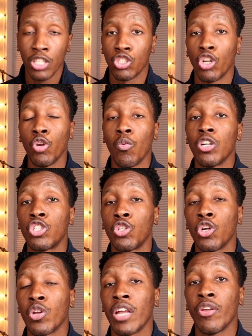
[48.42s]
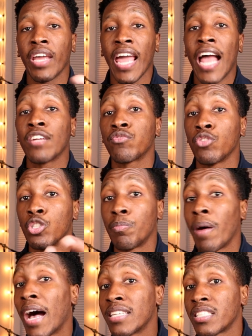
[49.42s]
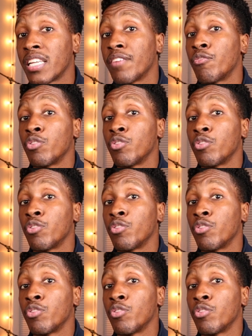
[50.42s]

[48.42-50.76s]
So you want to know that your cash flow is positive,